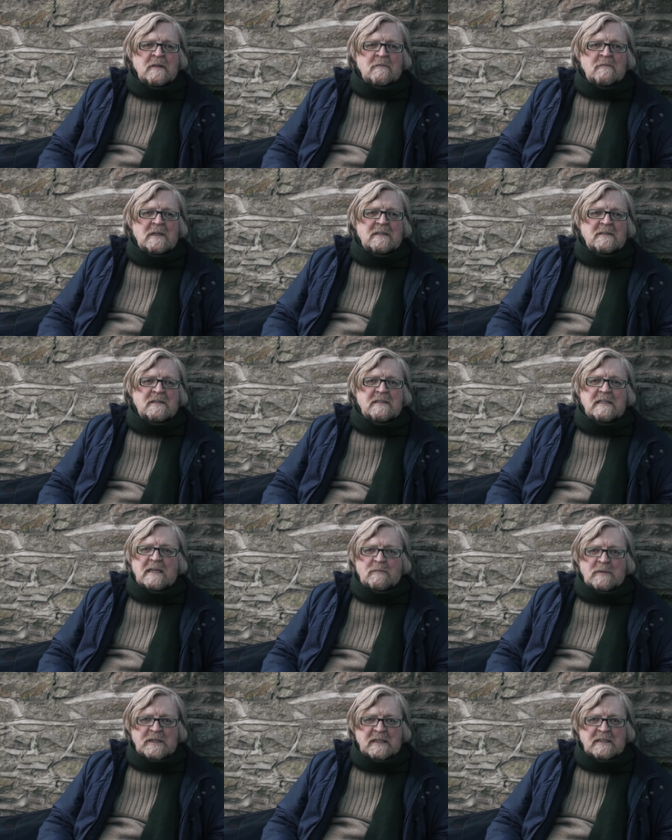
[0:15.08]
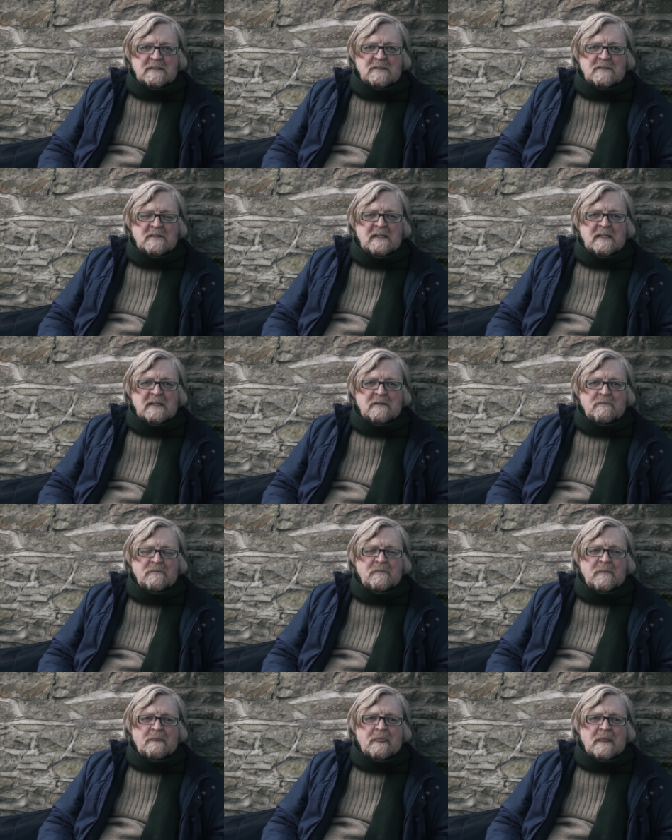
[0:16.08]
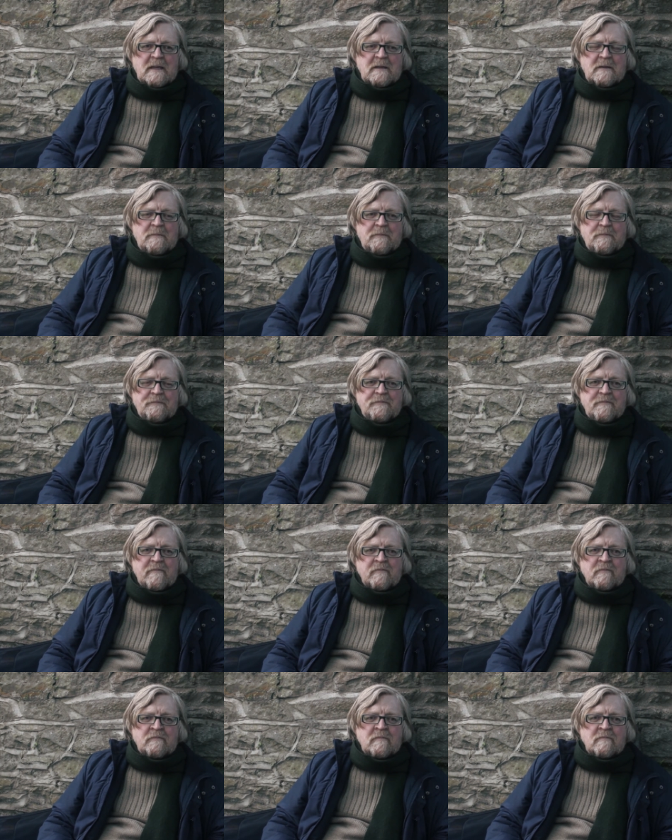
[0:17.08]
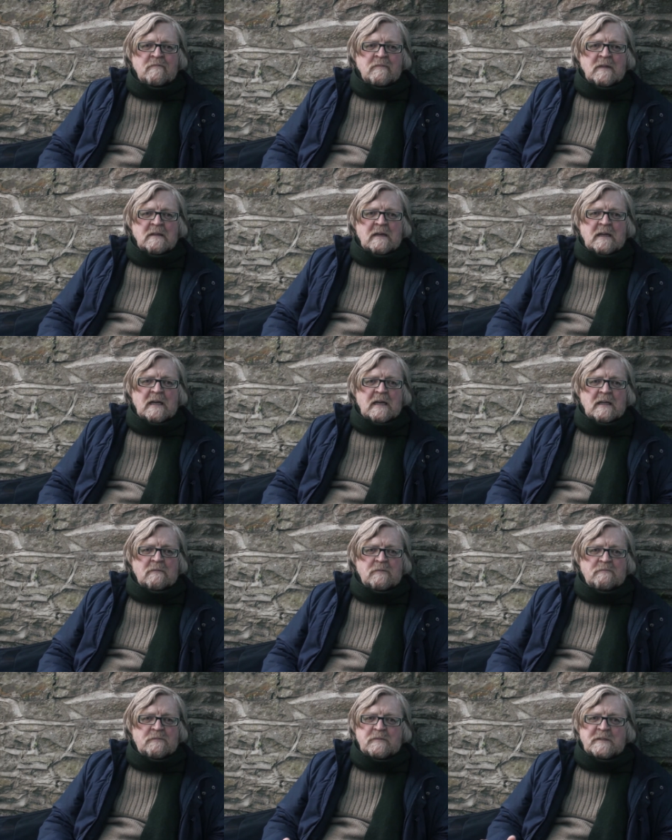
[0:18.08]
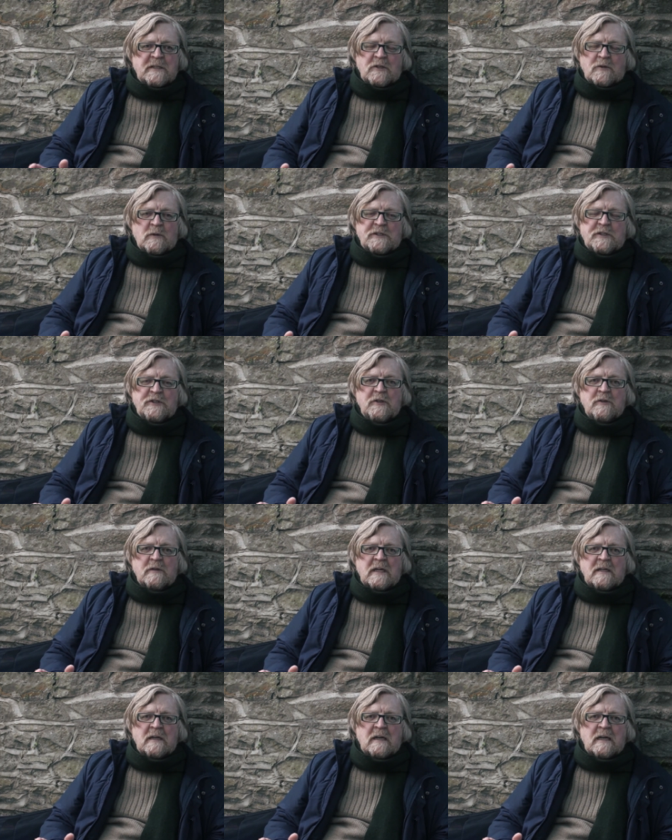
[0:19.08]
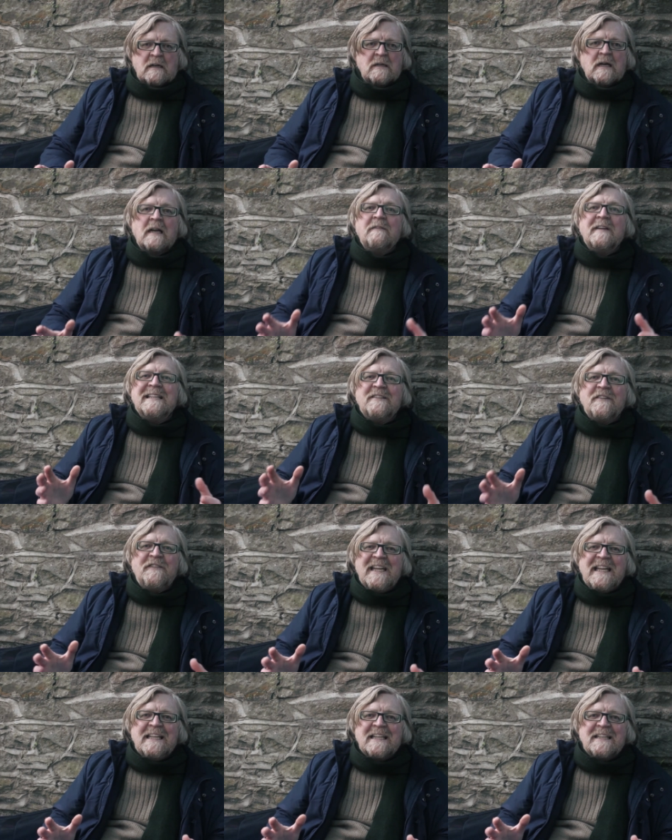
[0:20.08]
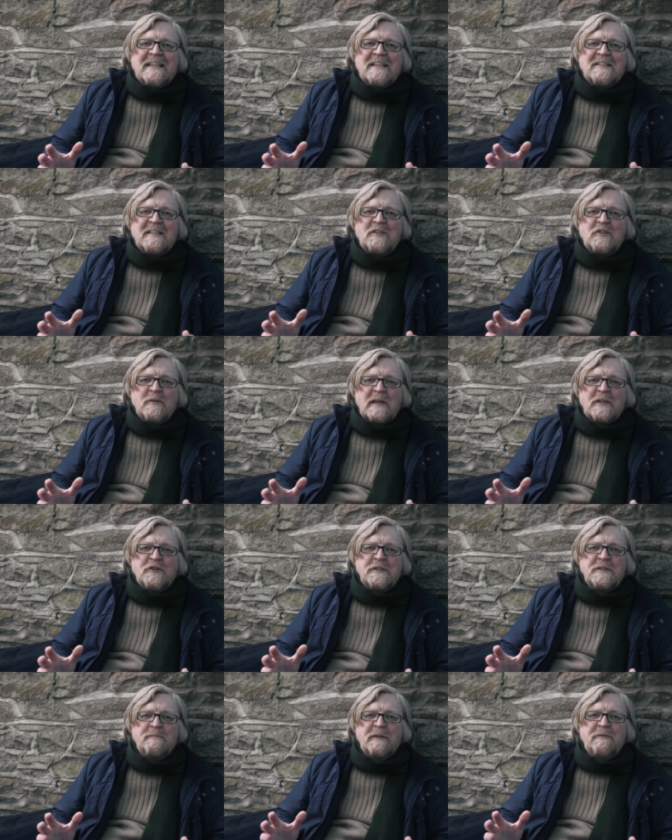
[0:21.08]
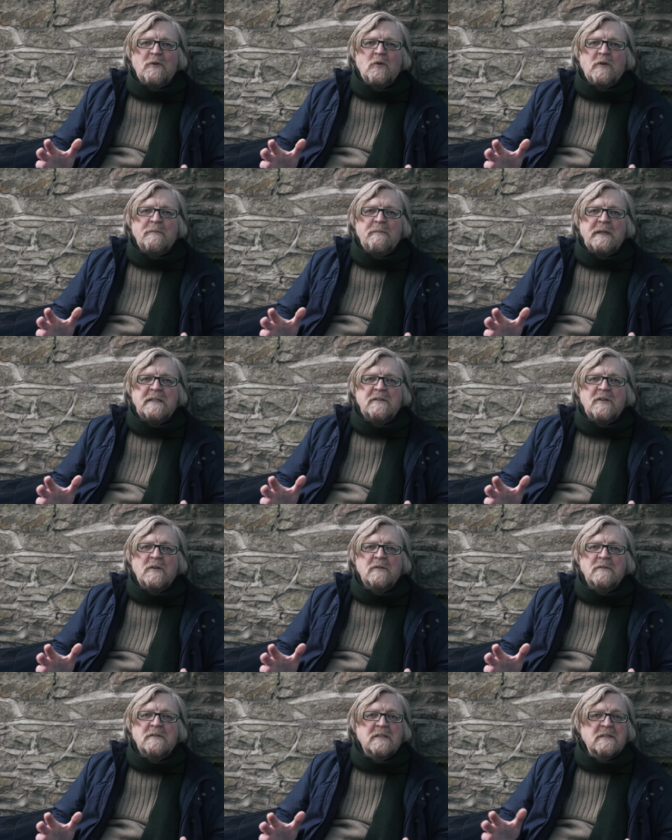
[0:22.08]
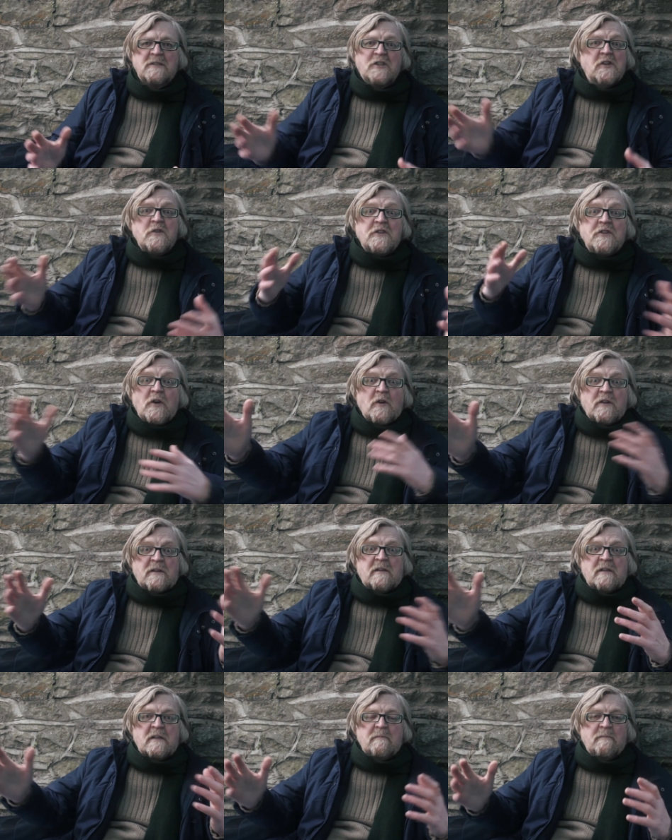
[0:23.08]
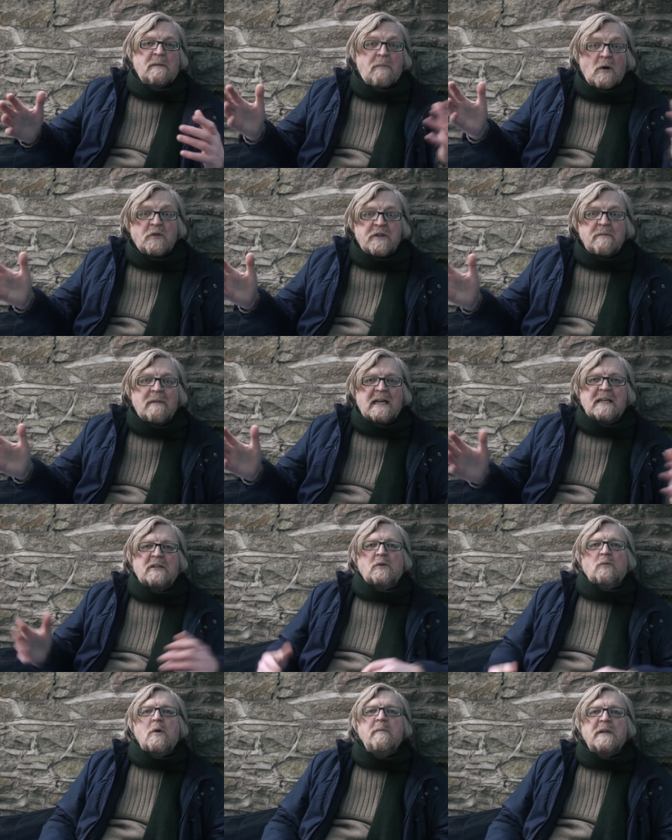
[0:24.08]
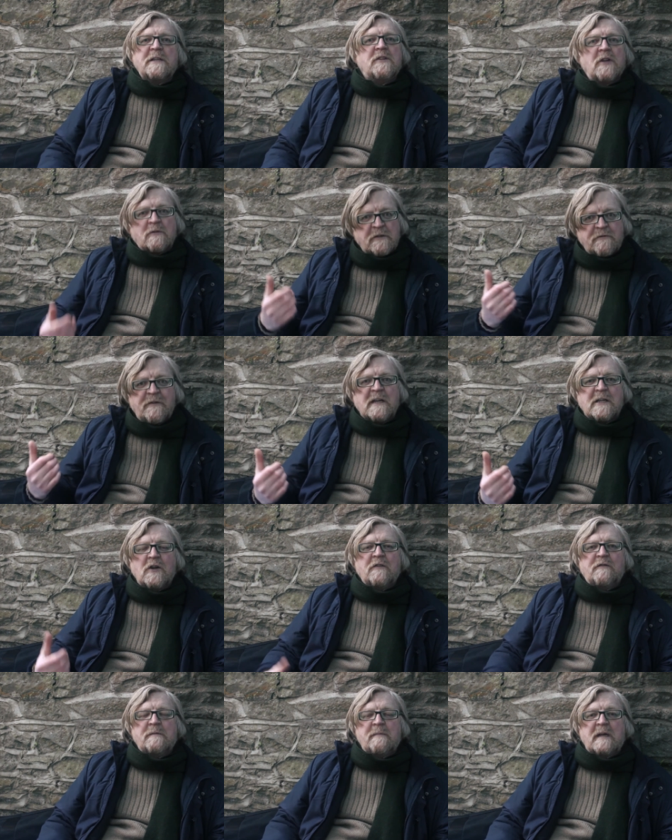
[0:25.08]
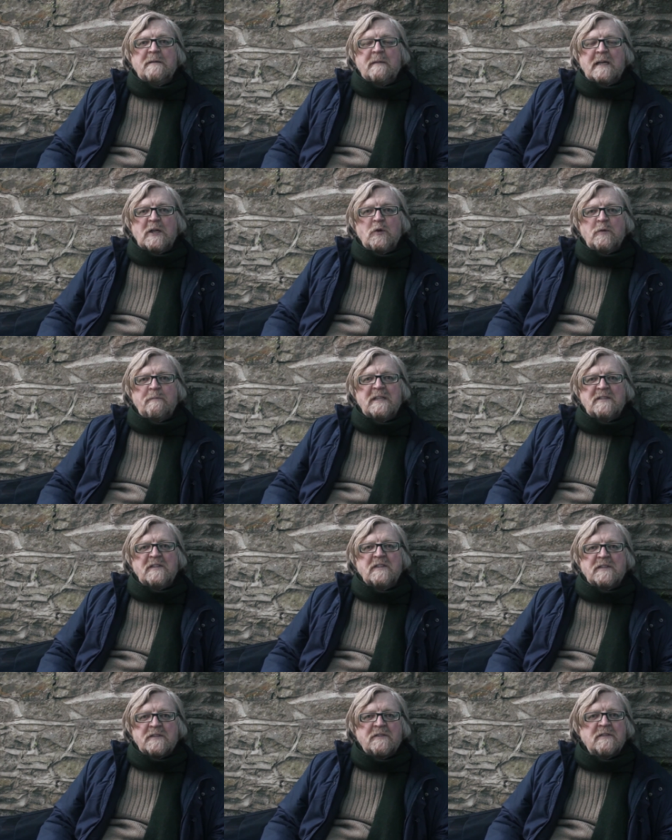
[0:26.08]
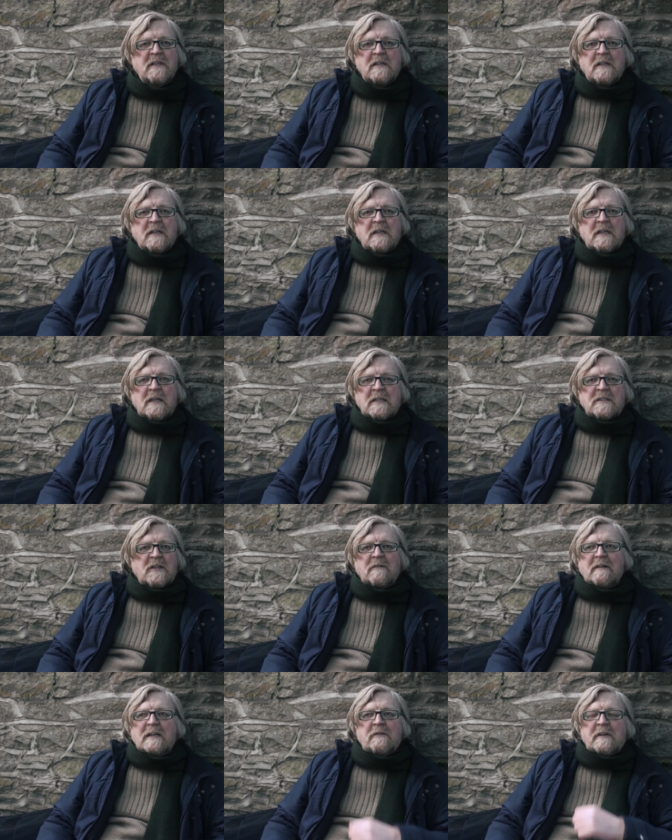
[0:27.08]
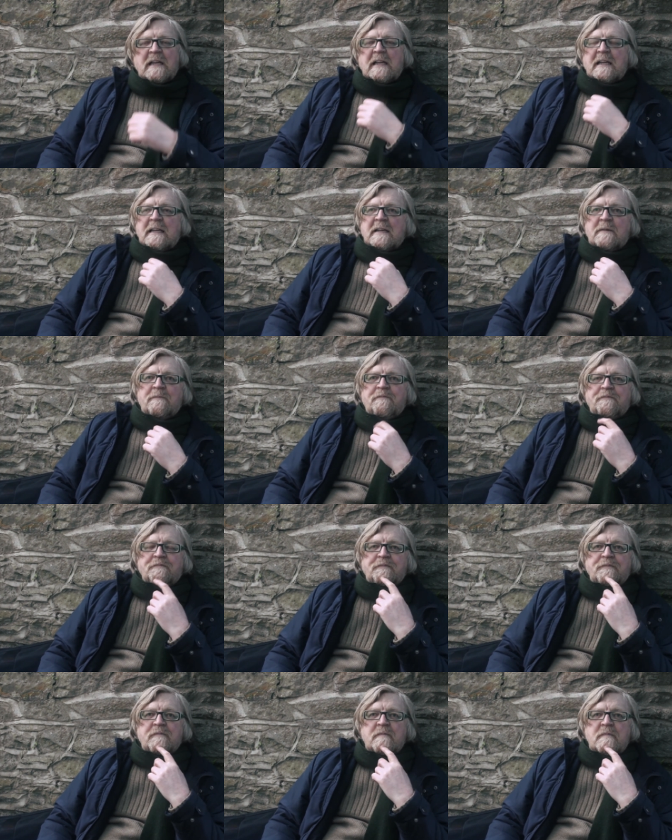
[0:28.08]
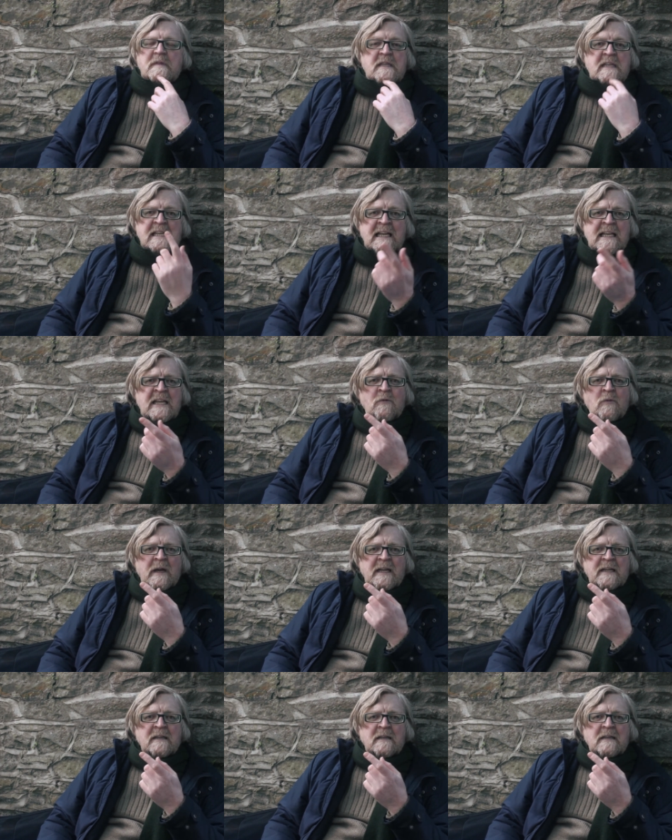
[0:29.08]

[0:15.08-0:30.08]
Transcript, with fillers: well, it's a terrible thing to see. Um, and I didn't know what to do. I, have intervened in these situations before and been told, uh, turned on by both the man and the woman and told to fuck off and mind my own business. So I really, um, anyway,